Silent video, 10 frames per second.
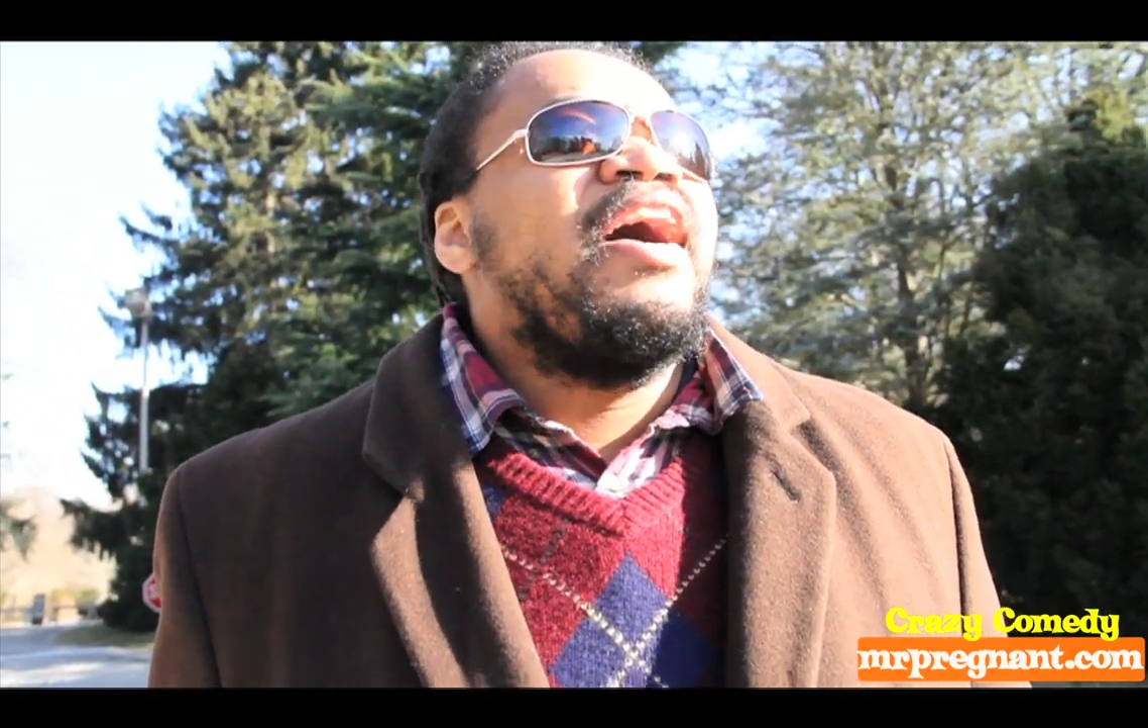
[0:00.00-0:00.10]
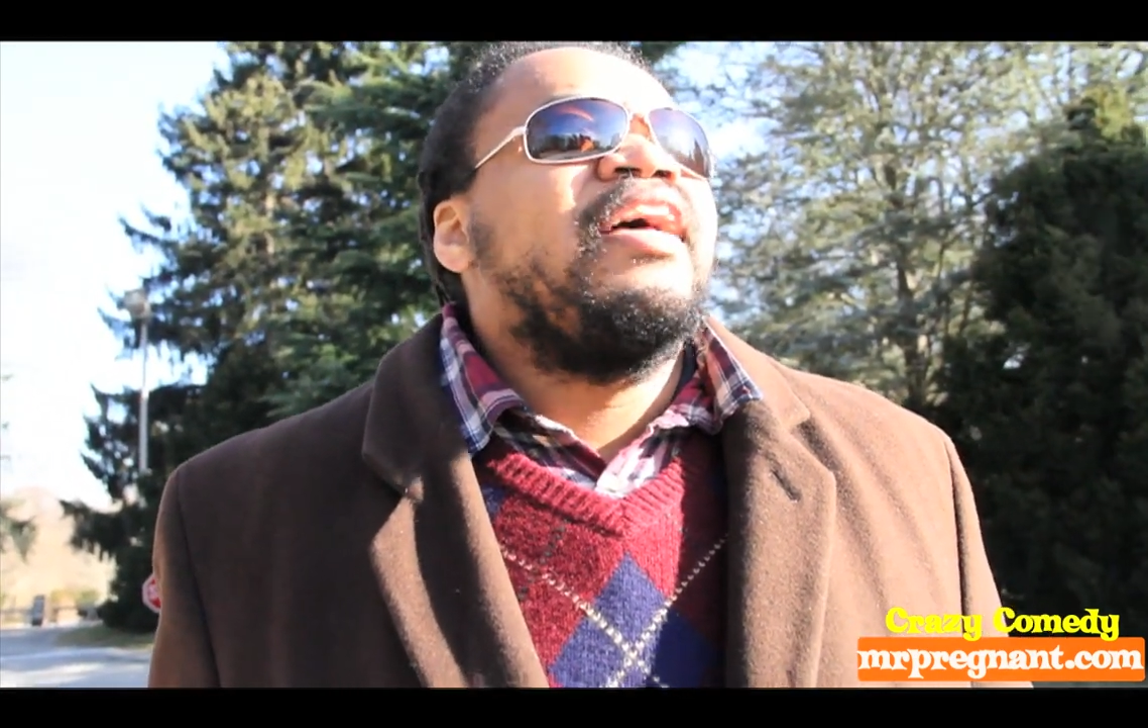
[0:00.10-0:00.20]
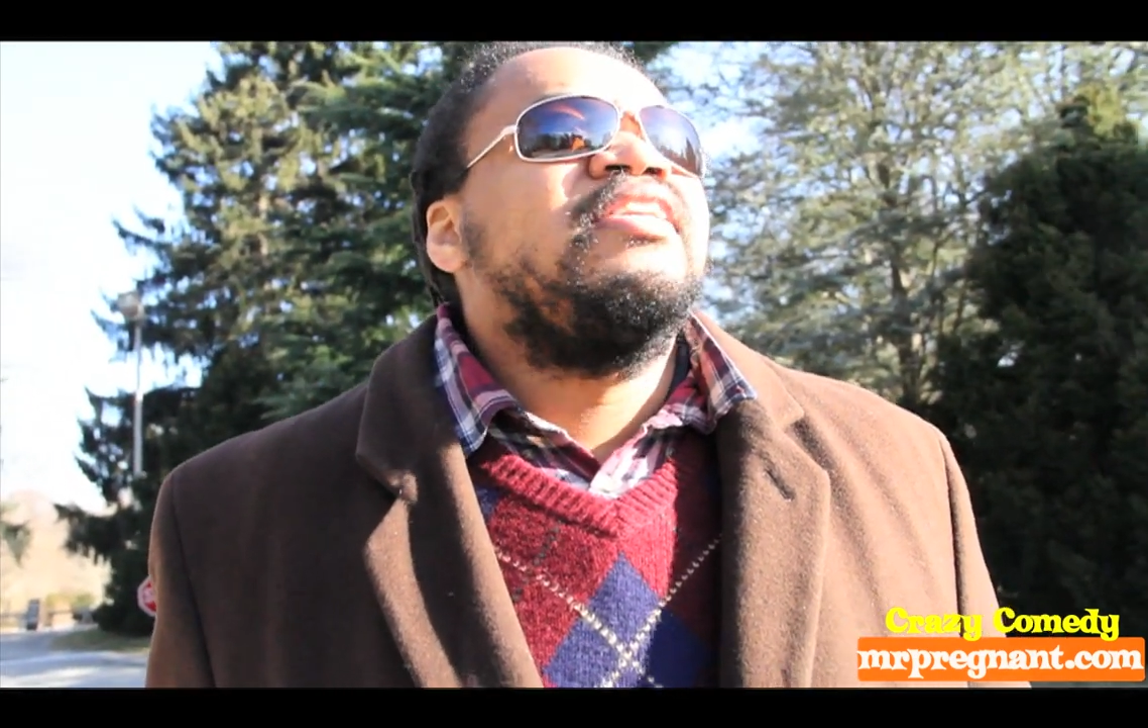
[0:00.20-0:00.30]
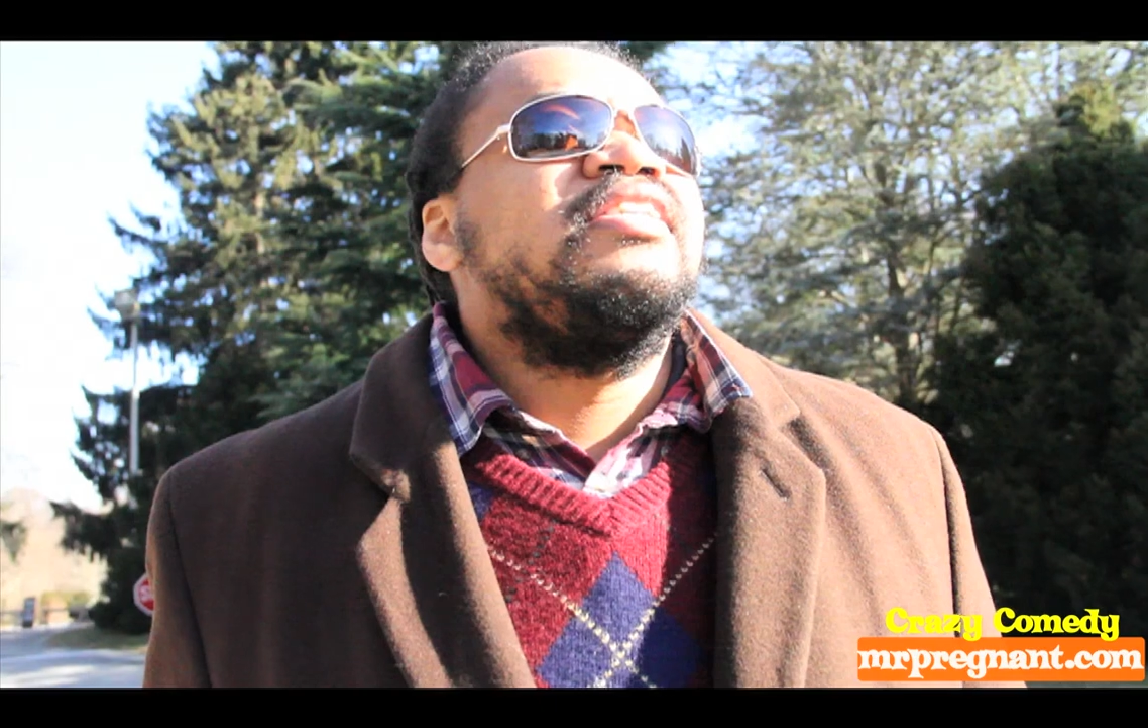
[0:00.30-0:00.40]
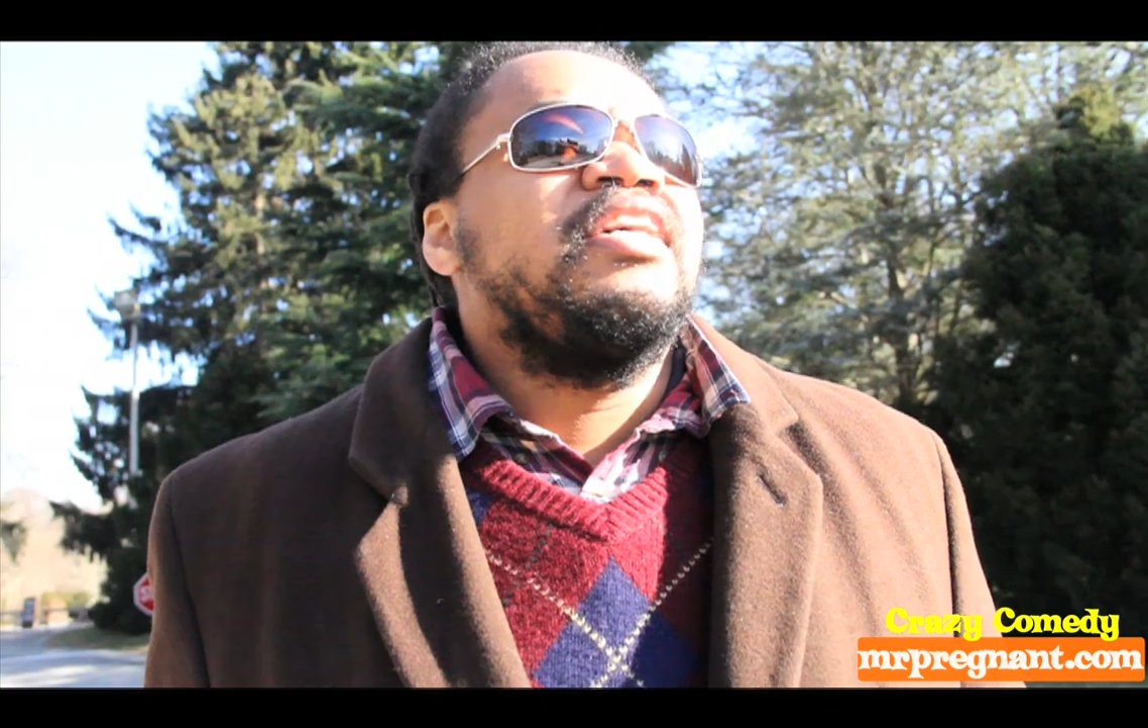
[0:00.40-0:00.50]

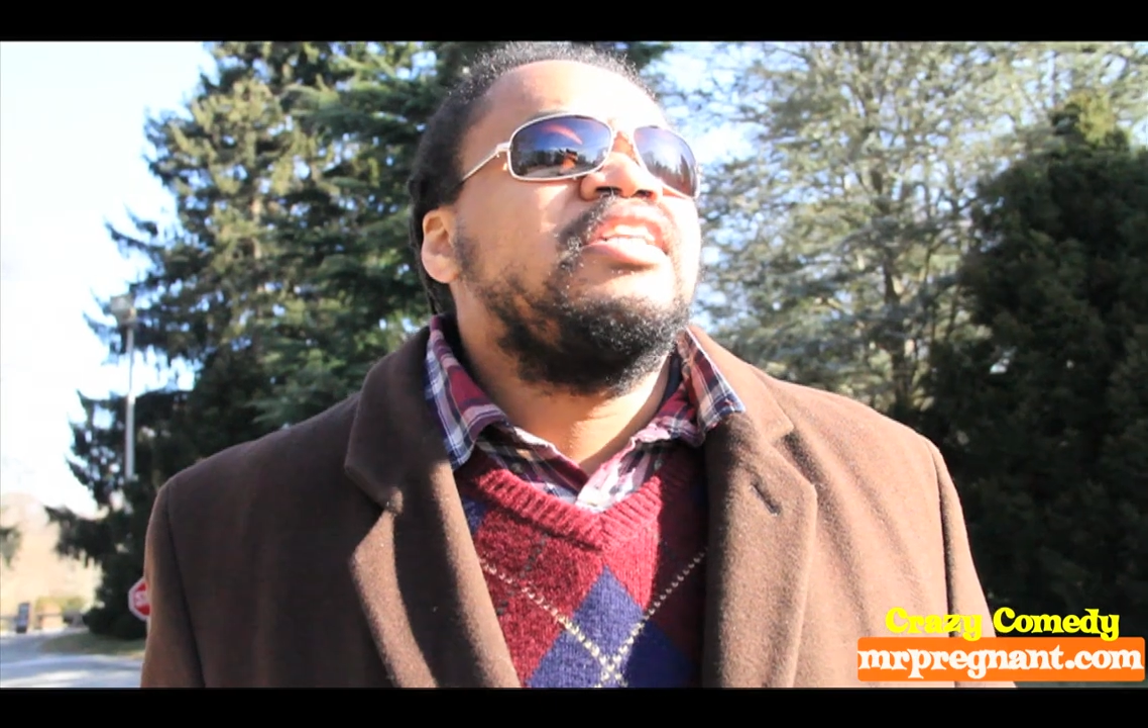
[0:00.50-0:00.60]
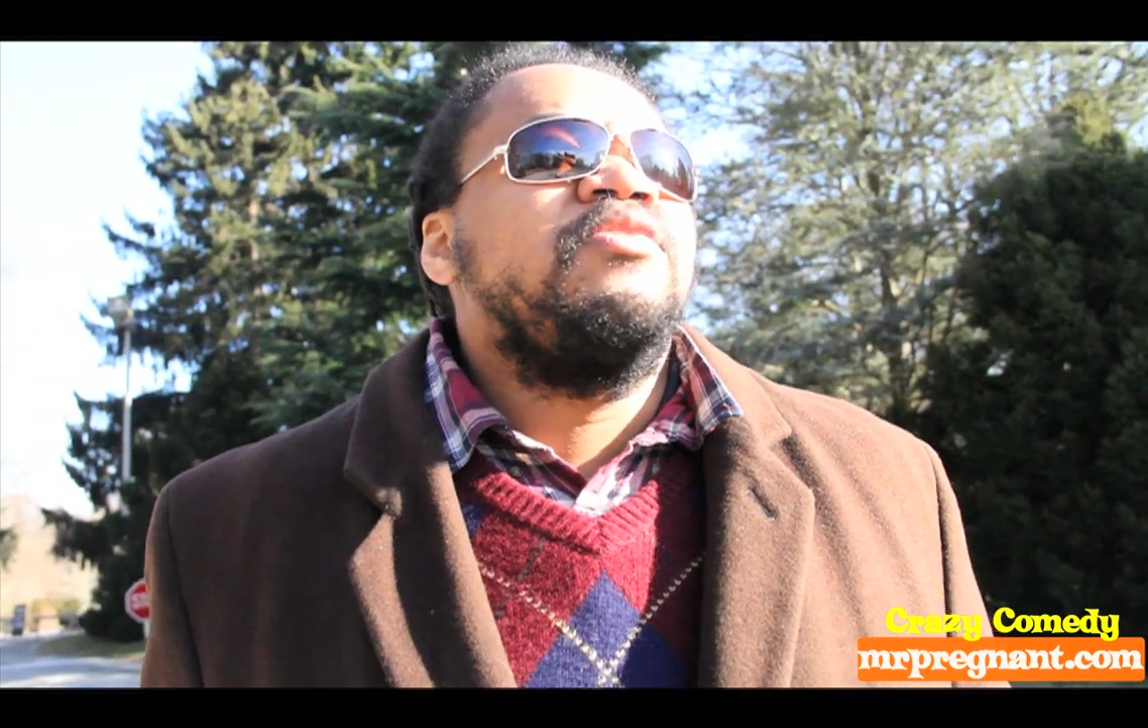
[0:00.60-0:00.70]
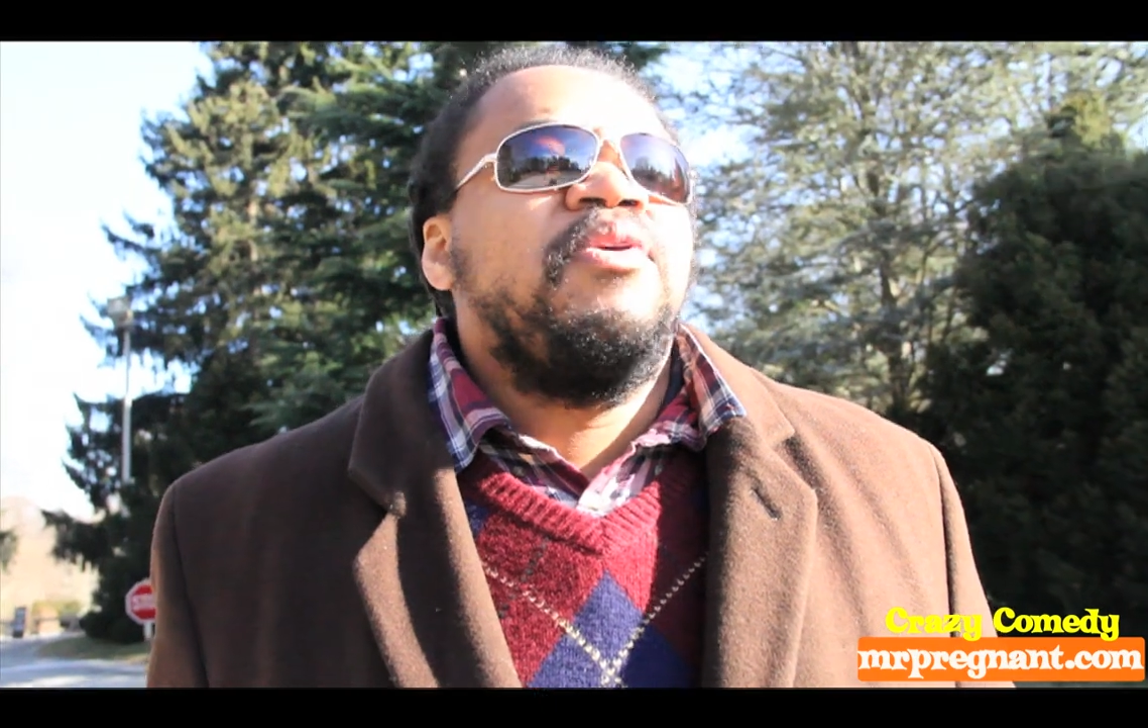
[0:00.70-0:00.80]
had sex